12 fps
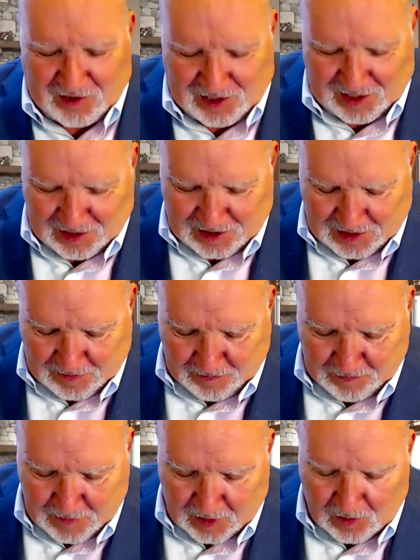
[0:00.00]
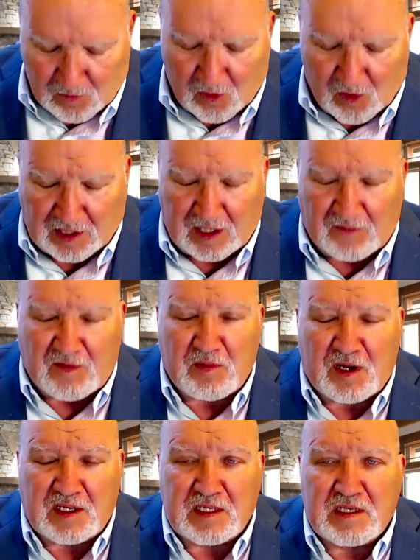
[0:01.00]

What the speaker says: you, Dennis. Good morning, everybody.